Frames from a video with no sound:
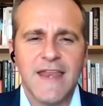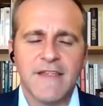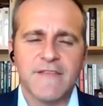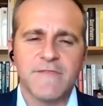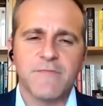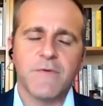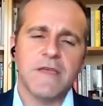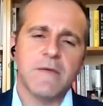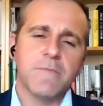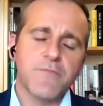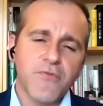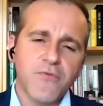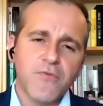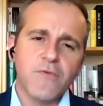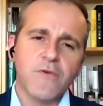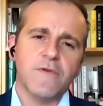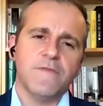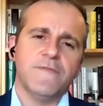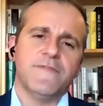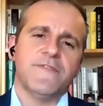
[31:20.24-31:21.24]
And as we
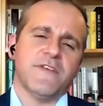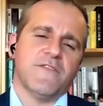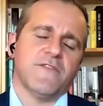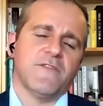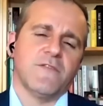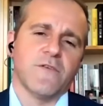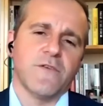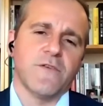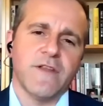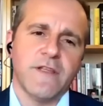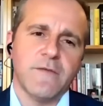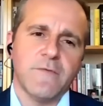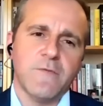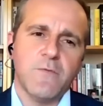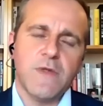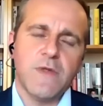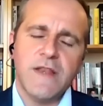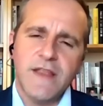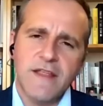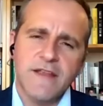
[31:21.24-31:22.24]
improve such
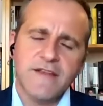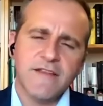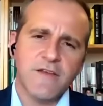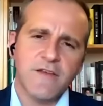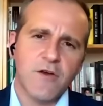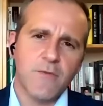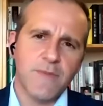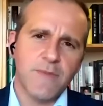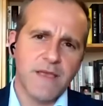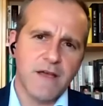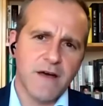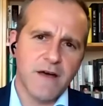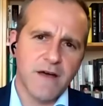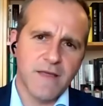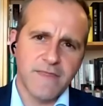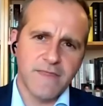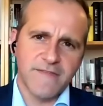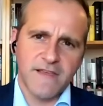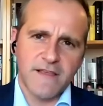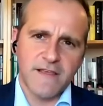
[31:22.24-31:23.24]
learning, we need to go
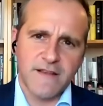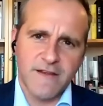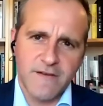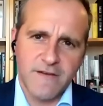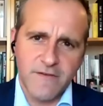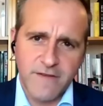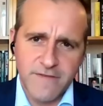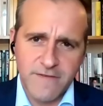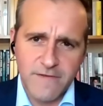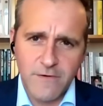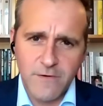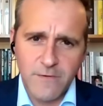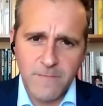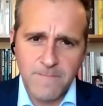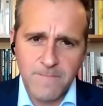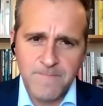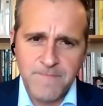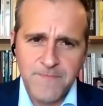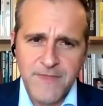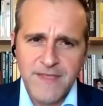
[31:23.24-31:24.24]
beyond the secondary school.
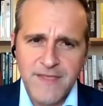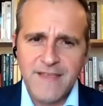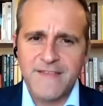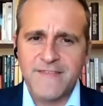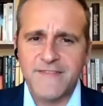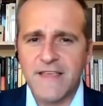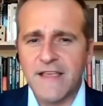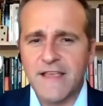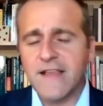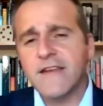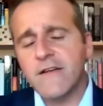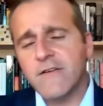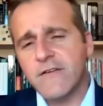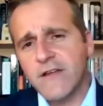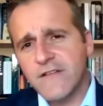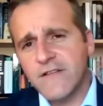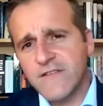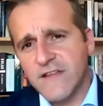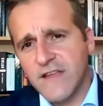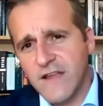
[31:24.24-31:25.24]

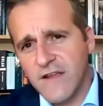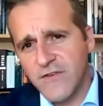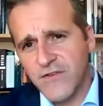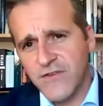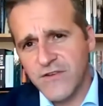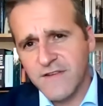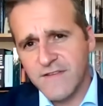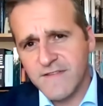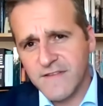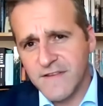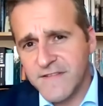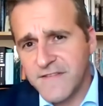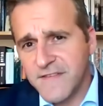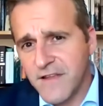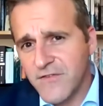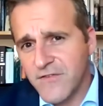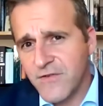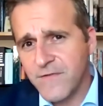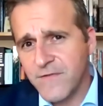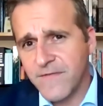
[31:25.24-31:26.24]
Secondary education is an
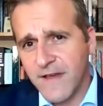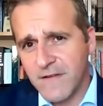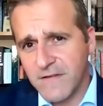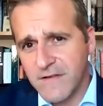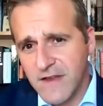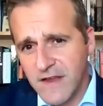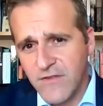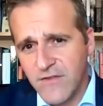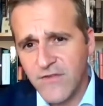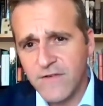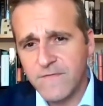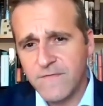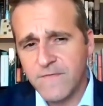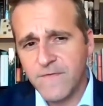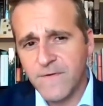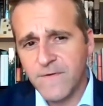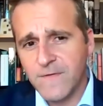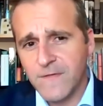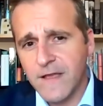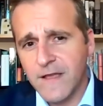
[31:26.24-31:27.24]
essential
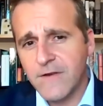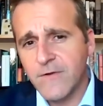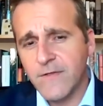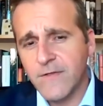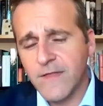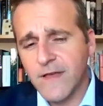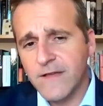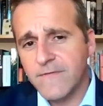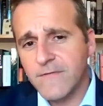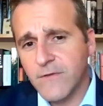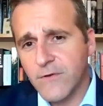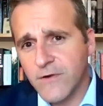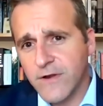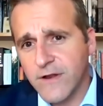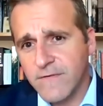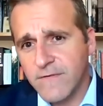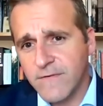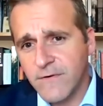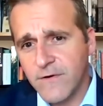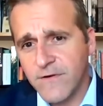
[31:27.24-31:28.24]
foundation for later in life
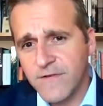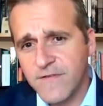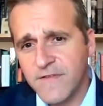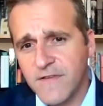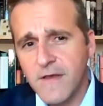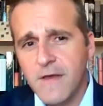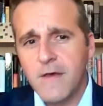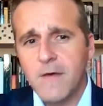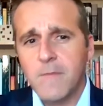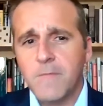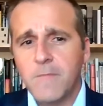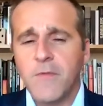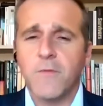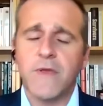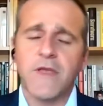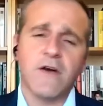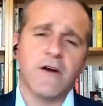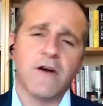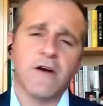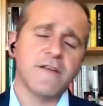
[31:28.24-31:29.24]
learning, of course, but
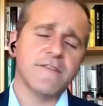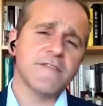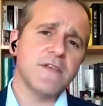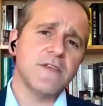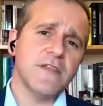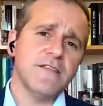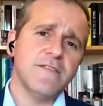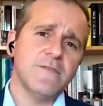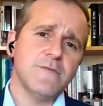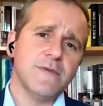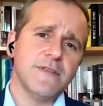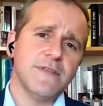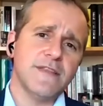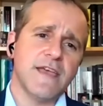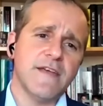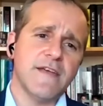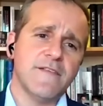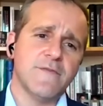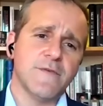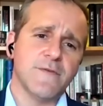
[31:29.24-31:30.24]
we also need to
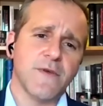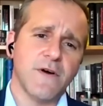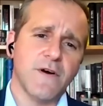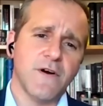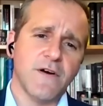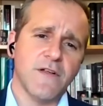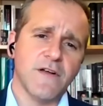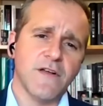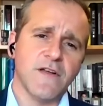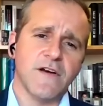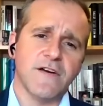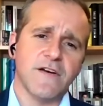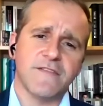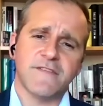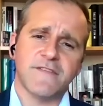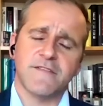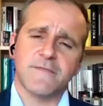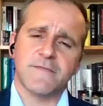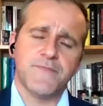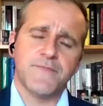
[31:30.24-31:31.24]
engage with the
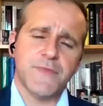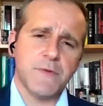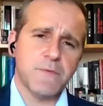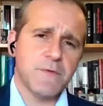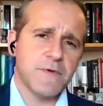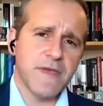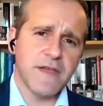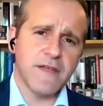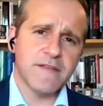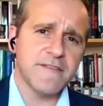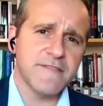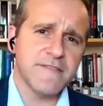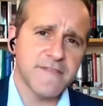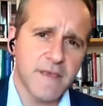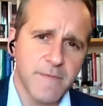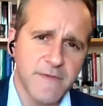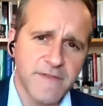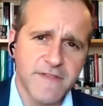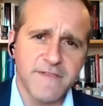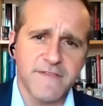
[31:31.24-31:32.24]
Holocaust, with
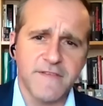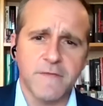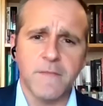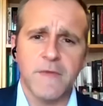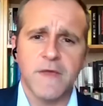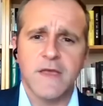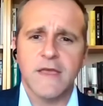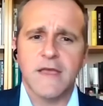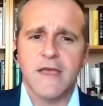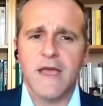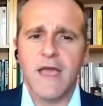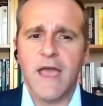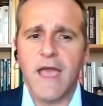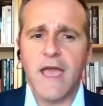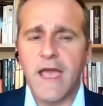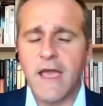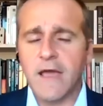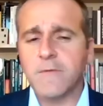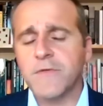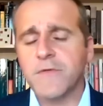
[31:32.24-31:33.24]
anti-Semitism,
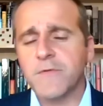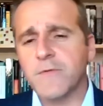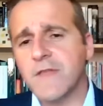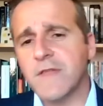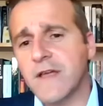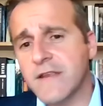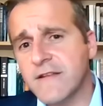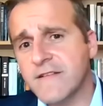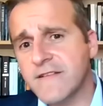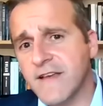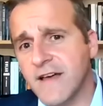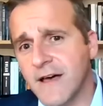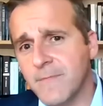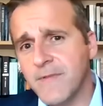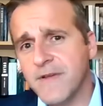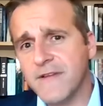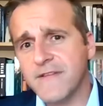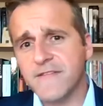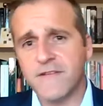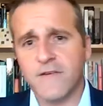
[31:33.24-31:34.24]
and with related
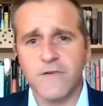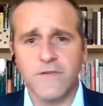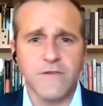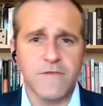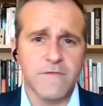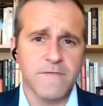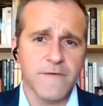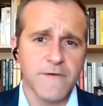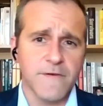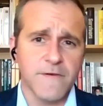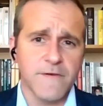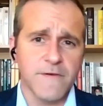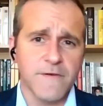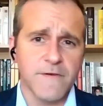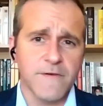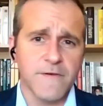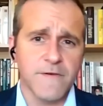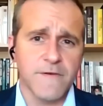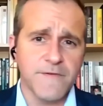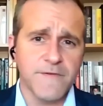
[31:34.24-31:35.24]
topics in our
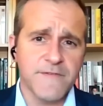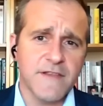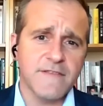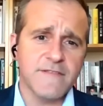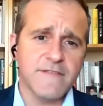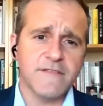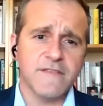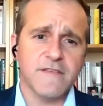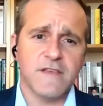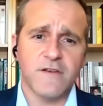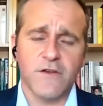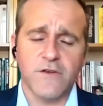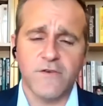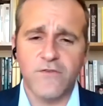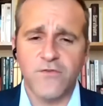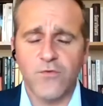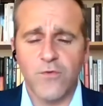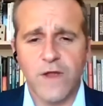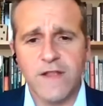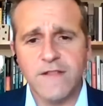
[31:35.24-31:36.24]
universities, in
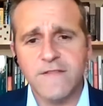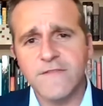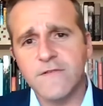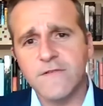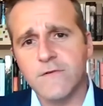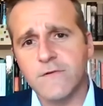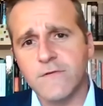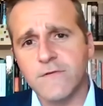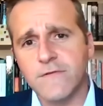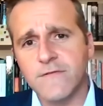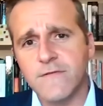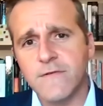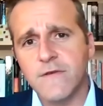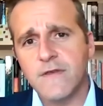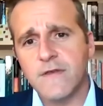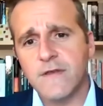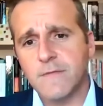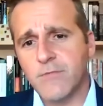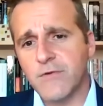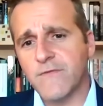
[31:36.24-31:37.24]
our trade schools,
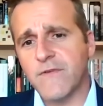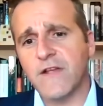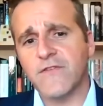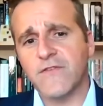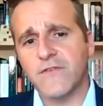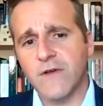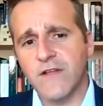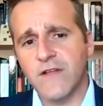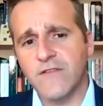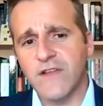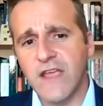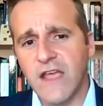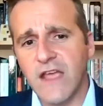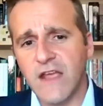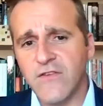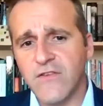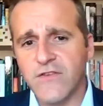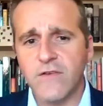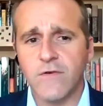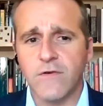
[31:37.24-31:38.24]
in professional
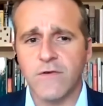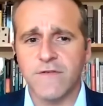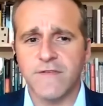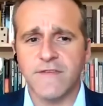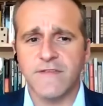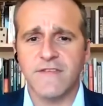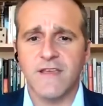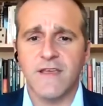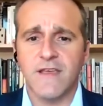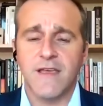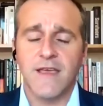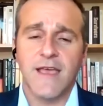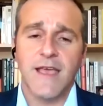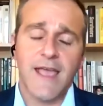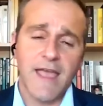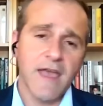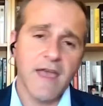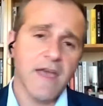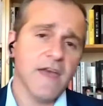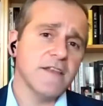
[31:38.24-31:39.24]
education courses,
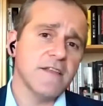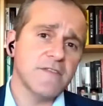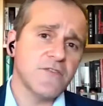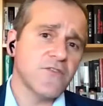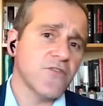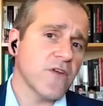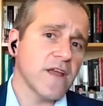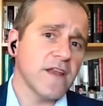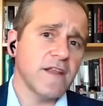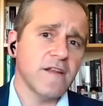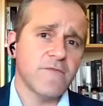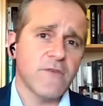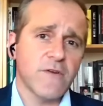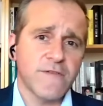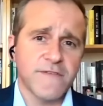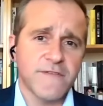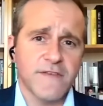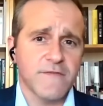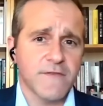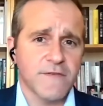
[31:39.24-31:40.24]
and in the training of our
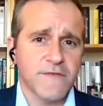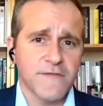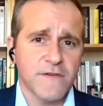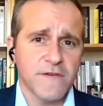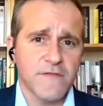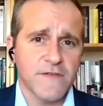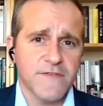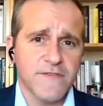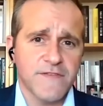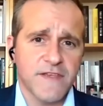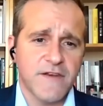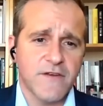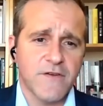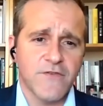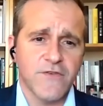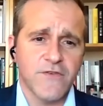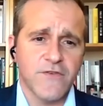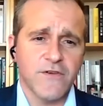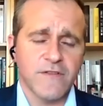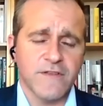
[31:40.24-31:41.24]
civil servants and our
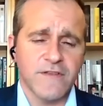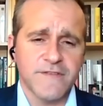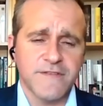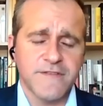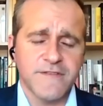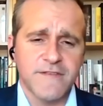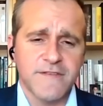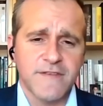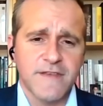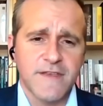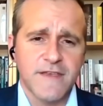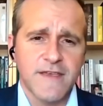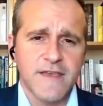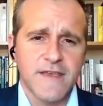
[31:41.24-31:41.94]
journalists.